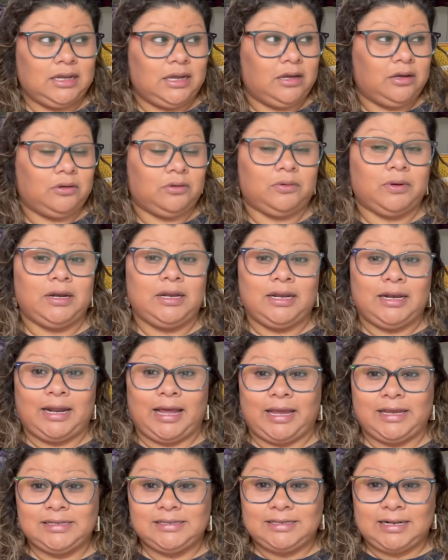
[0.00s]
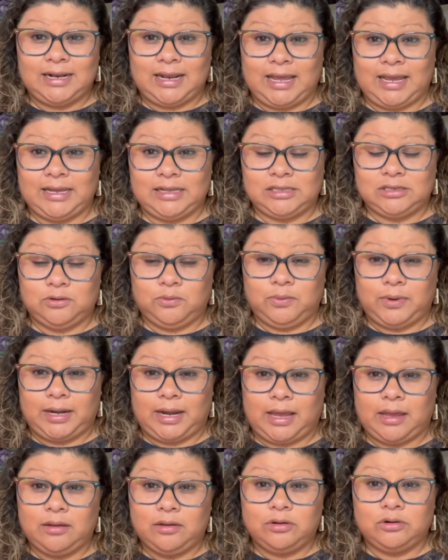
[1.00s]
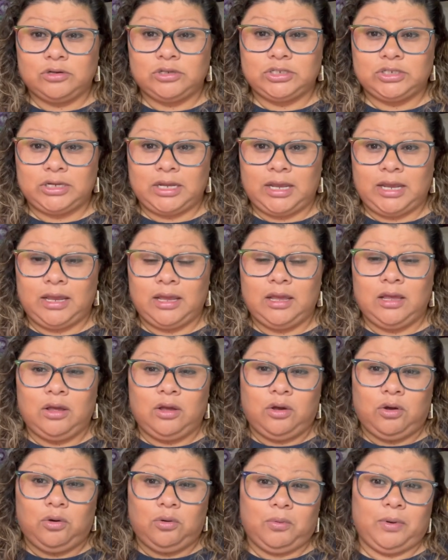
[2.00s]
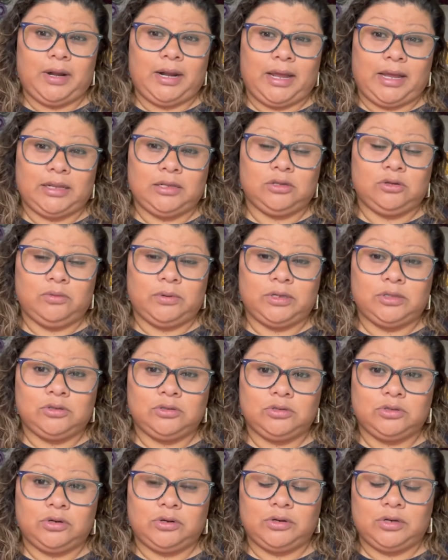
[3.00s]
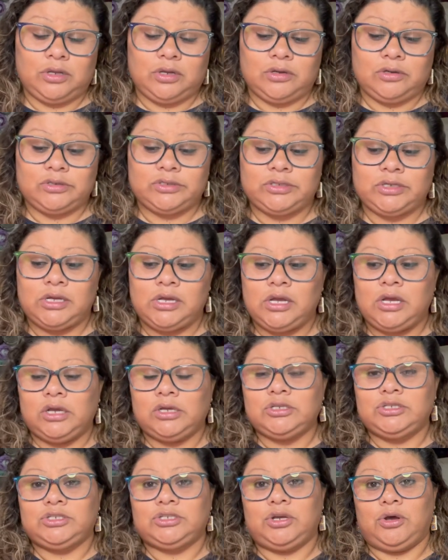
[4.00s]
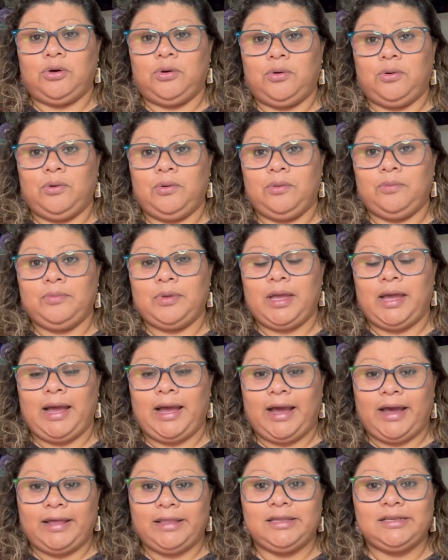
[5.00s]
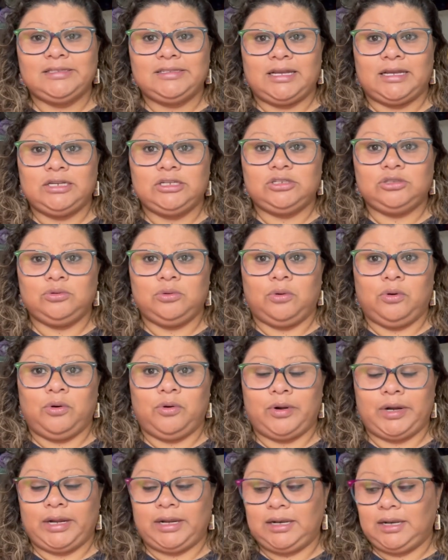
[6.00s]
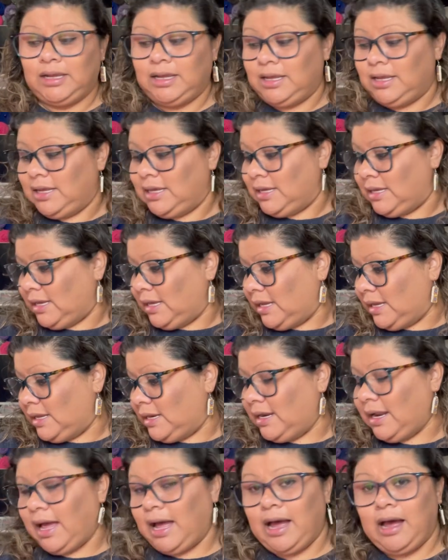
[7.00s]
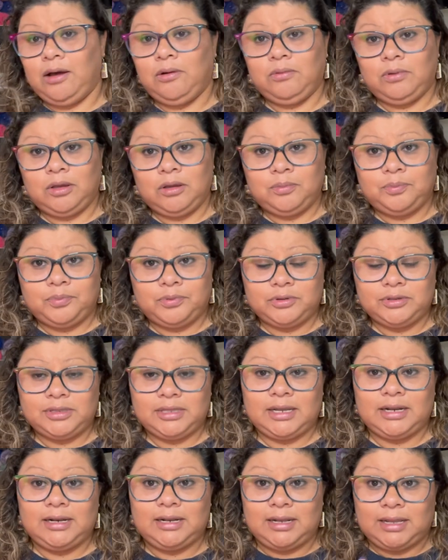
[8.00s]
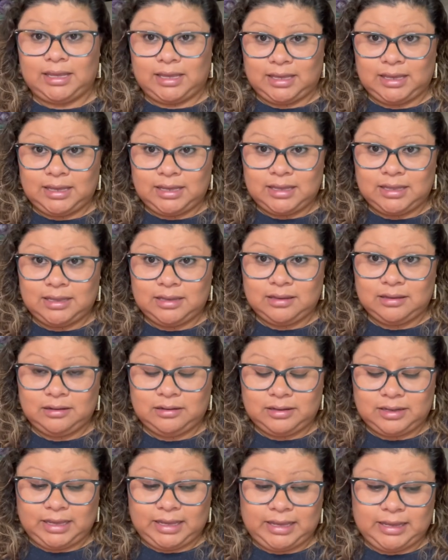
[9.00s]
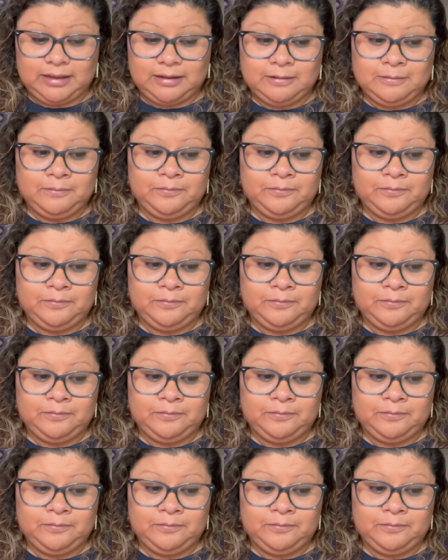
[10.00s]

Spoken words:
a really nice light when I'm crochet or when I'm doing tutorials. So I decided to order. And I will put the link, okay?